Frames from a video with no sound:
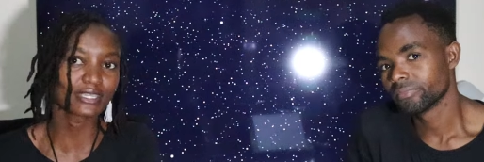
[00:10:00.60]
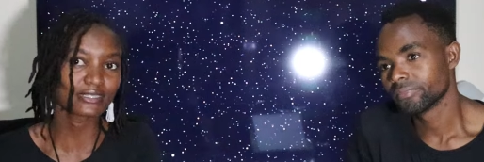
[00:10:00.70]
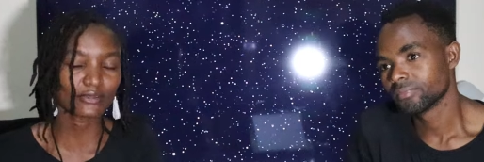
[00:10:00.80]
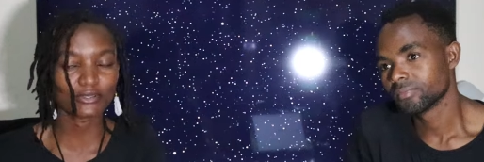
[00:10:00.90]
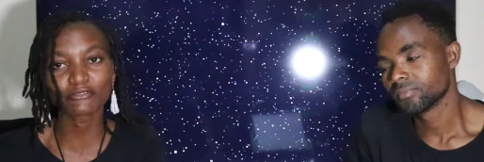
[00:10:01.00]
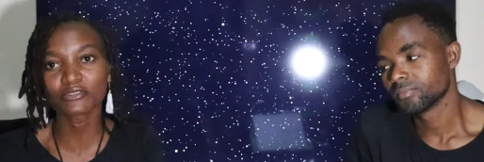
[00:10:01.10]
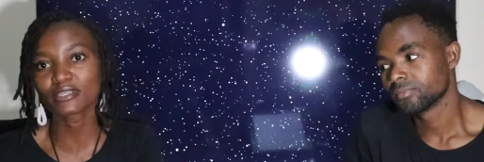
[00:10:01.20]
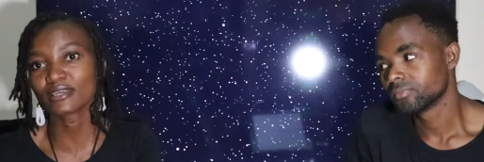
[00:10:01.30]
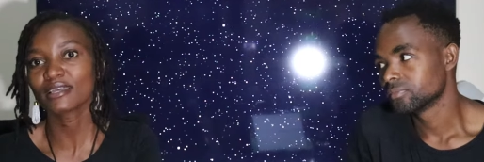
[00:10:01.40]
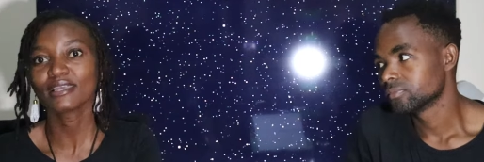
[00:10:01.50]
Speaker 1: look at South
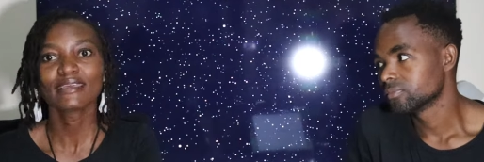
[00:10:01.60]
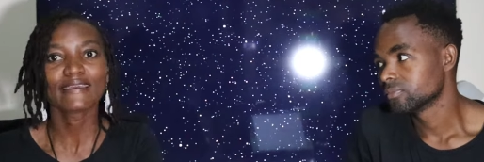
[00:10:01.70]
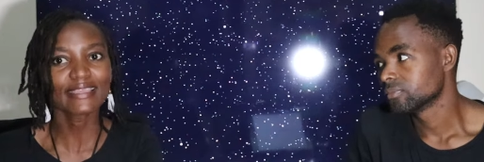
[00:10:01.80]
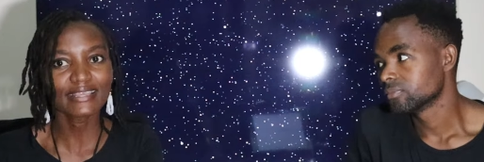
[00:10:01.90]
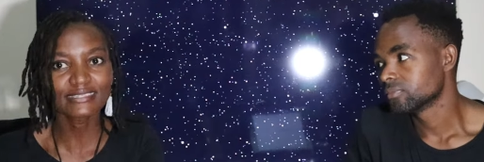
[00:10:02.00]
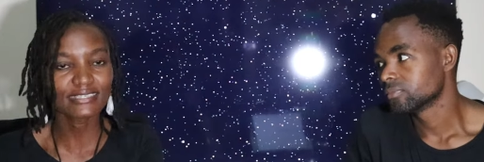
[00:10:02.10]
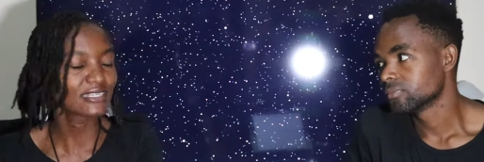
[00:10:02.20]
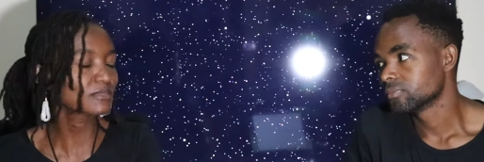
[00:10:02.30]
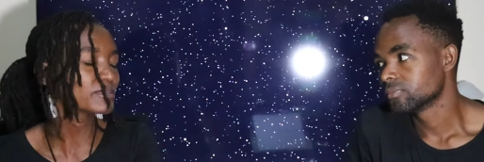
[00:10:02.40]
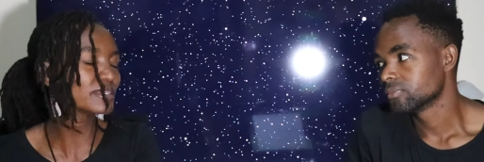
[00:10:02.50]
Africa. ANC
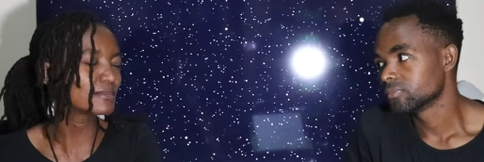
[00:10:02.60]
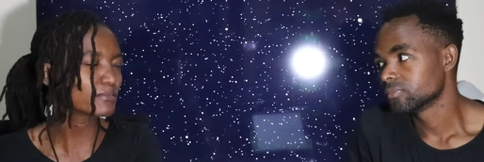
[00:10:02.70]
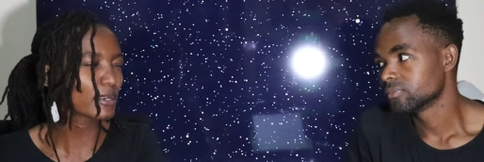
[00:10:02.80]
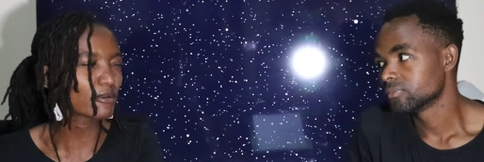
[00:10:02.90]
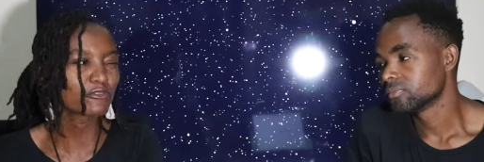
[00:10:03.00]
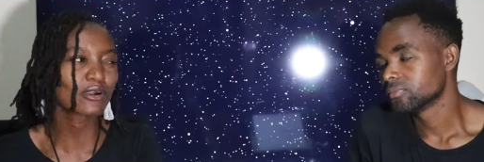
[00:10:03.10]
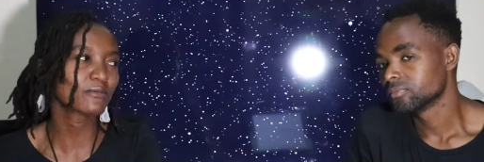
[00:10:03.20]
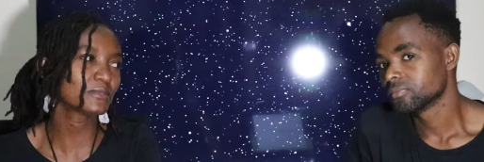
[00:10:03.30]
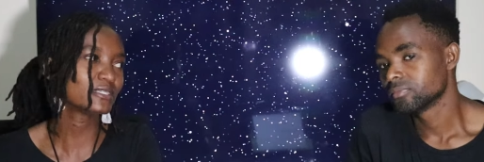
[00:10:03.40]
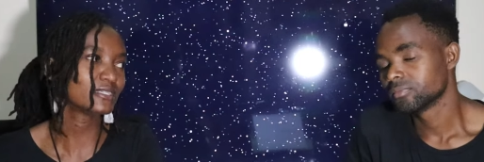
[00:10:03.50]
has been in power for
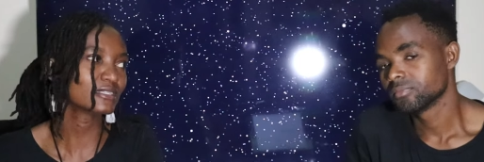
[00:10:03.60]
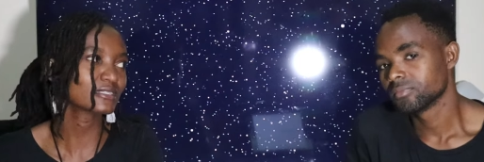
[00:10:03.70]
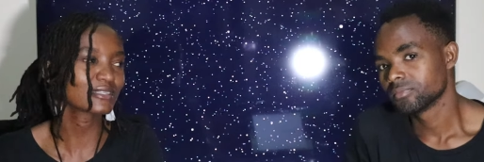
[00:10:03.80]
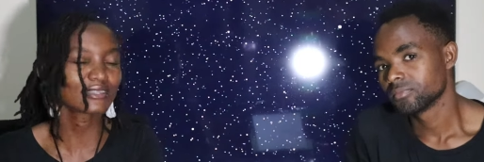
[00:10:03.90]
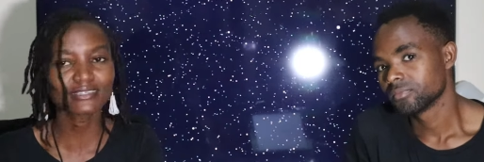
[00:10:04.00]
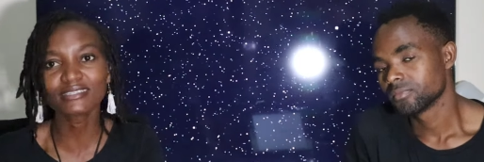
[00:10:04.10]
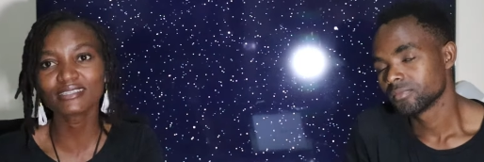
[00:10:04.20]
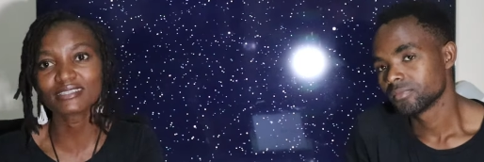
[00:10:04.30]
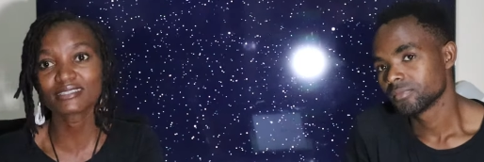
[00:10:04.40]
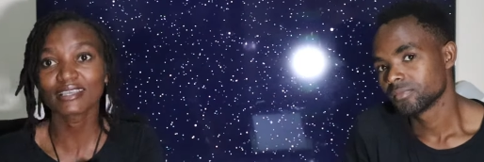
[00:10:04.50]
how many years? 30
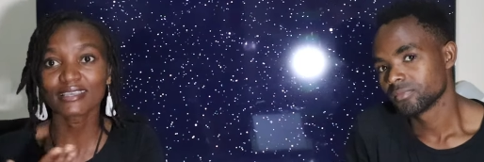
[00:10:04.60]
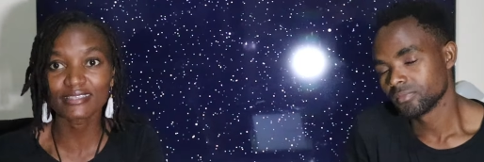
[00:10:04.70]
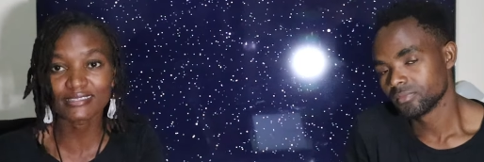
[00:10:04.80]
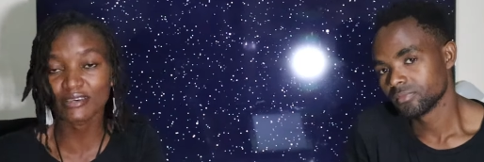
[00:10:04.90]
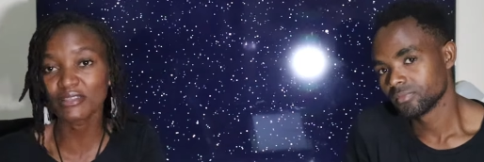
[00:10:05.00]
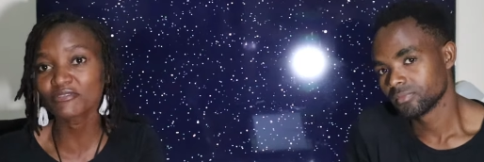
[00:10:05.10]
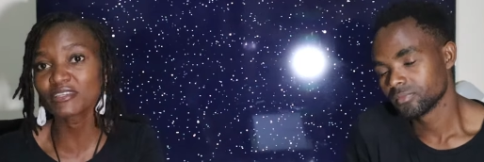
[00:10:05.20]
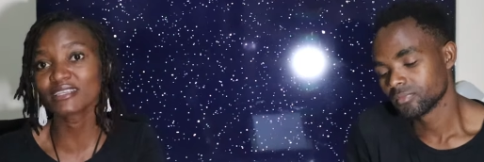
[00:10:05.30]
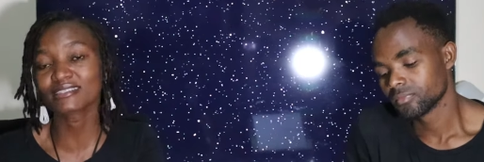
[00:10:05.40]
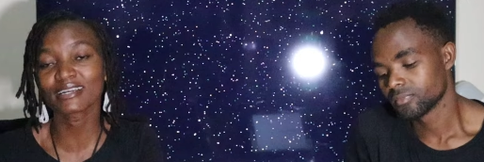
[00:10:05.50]
years. South
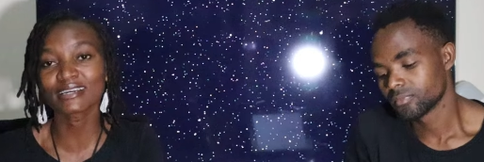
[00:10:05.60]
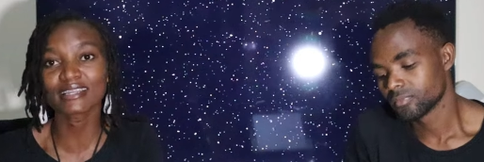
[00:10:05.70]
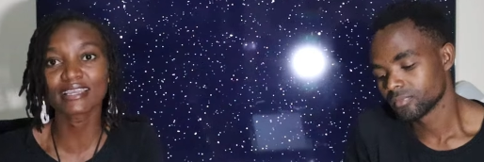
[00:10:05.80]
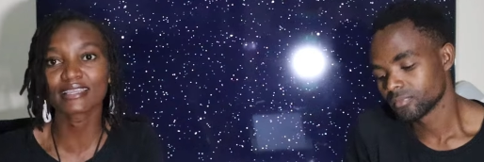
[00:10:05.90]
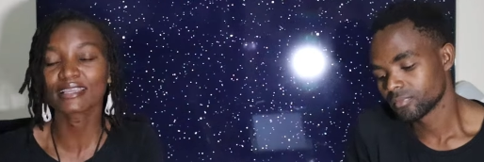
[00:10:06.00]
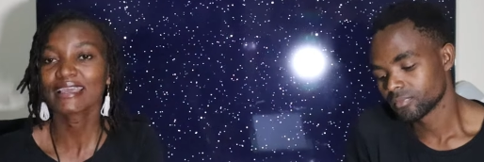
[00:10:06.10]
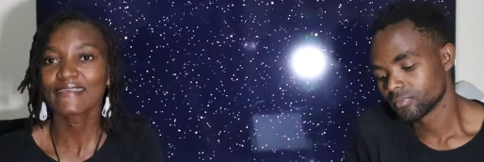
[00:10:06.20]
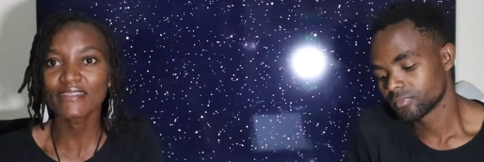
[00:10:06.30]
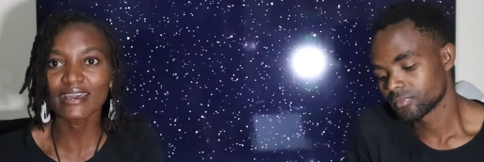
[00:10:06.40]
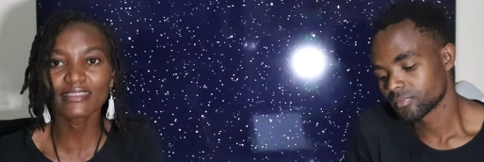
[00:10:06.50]
Africans are crying.
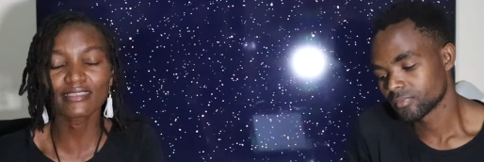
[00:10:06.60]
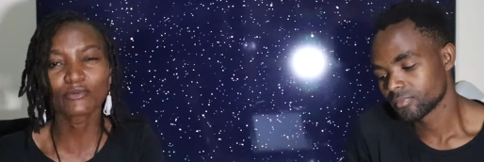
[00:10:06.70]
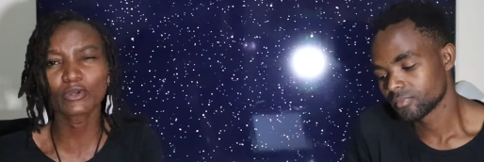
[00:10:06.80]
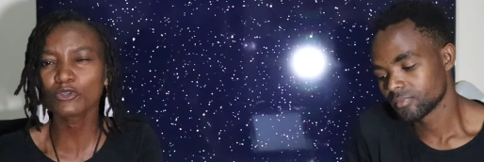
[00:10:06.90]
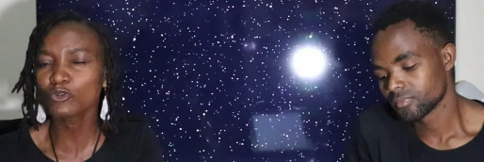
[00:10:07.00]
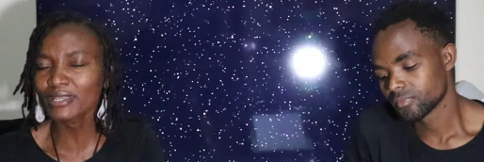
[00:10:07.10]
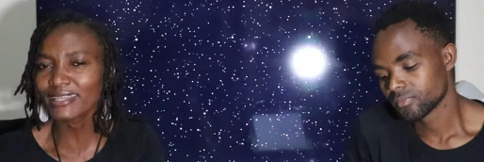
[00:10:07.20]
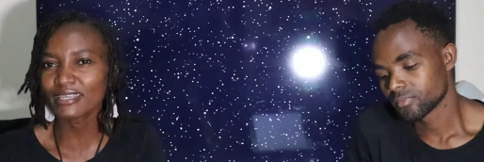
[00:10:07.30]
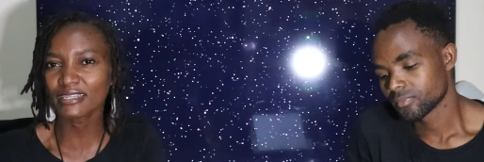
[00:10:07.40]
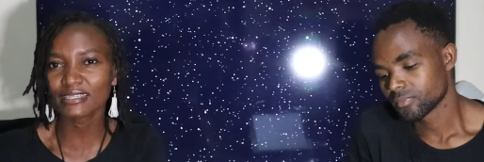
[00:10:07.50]
Nothing. When you look
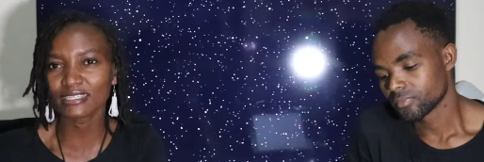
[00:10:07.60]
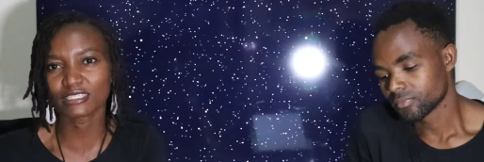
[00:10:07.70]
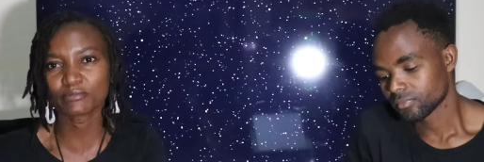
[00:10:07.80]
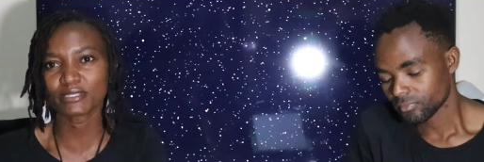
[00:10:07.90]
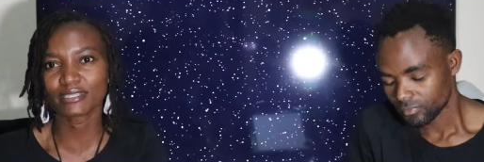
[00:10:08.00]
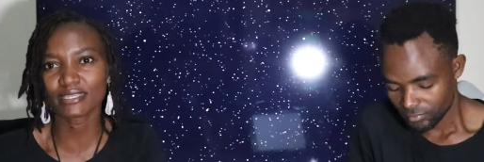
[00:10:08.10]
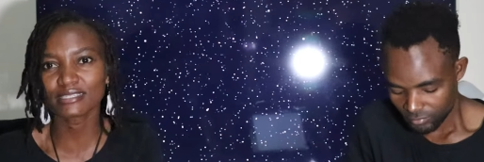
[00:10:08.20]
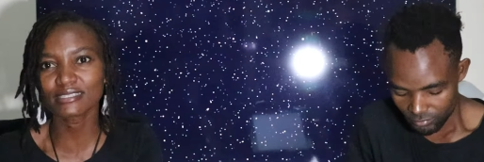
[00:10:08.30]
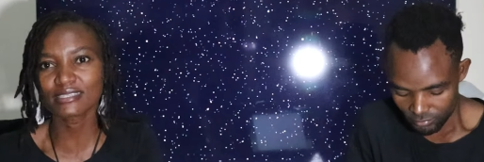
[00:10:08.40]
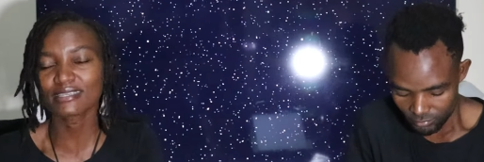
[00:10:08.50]
at the leadership in
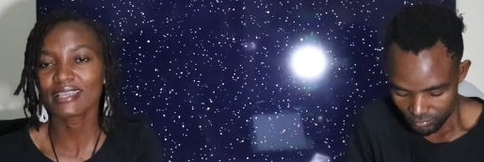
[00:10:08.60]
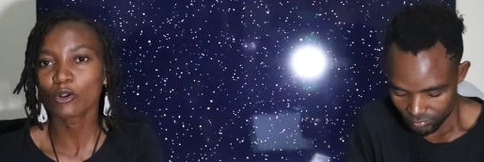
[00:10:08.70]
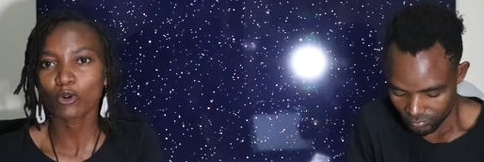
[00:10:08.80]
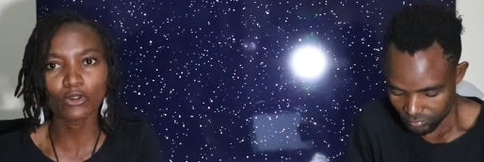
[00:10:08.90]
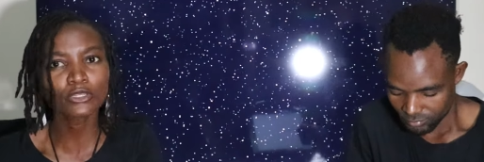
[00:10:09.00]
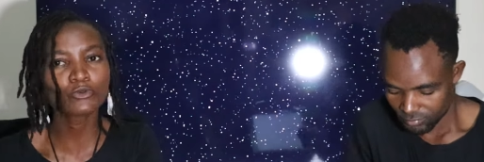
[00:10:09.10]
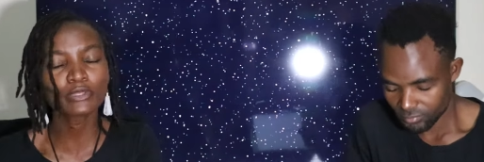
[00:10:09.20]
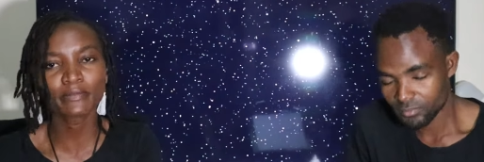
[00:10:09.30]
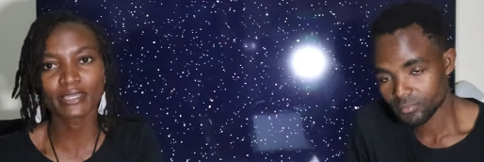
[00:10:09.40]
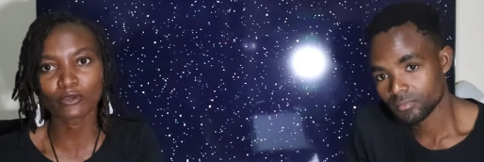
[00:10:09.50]
ANC, old
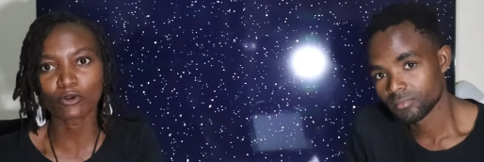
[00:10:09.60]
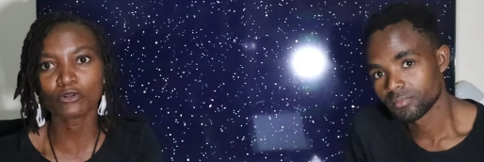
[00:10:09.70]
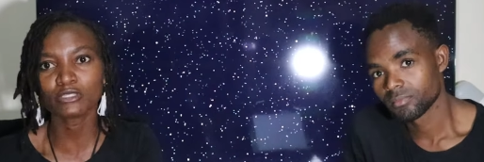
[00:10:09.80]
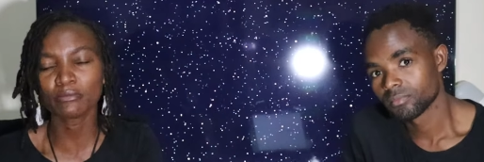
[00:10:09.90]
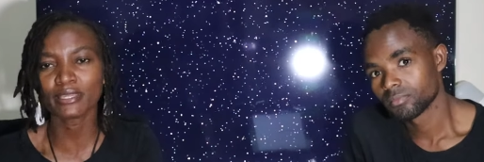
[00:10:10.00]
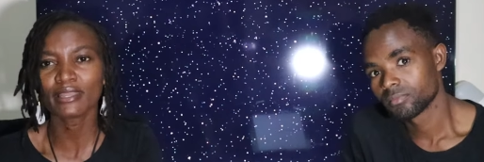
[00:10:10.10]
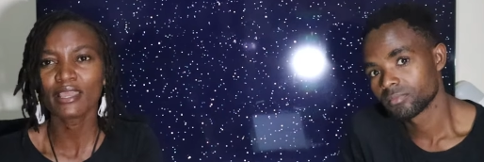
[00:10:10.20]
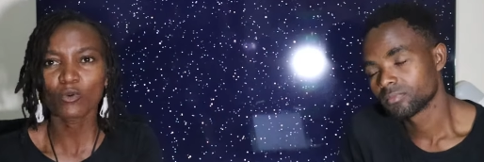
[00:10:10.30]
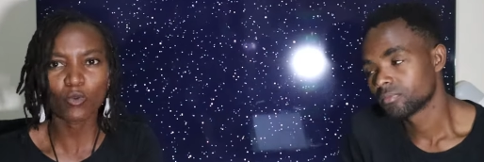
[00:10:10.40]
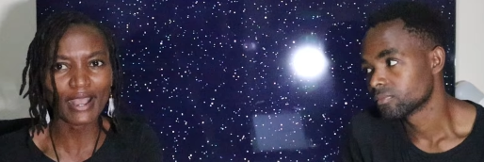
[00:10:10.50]
women, old men.
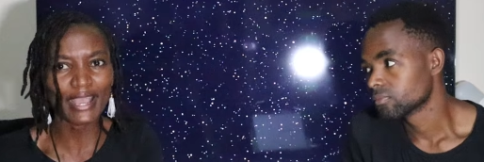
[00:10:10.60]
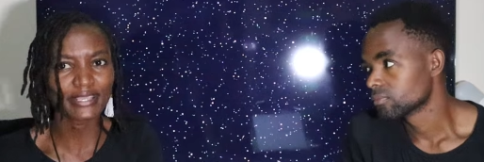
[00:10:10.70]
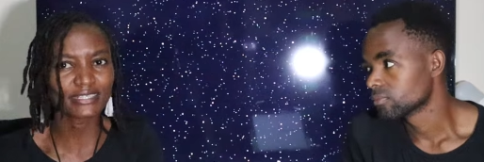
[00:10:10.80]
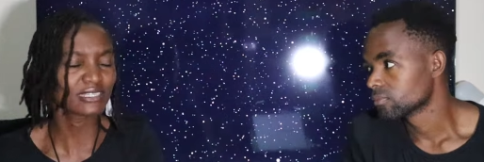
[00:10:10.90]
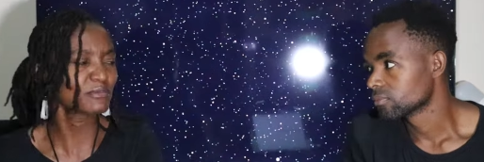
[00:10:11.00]
Why? Is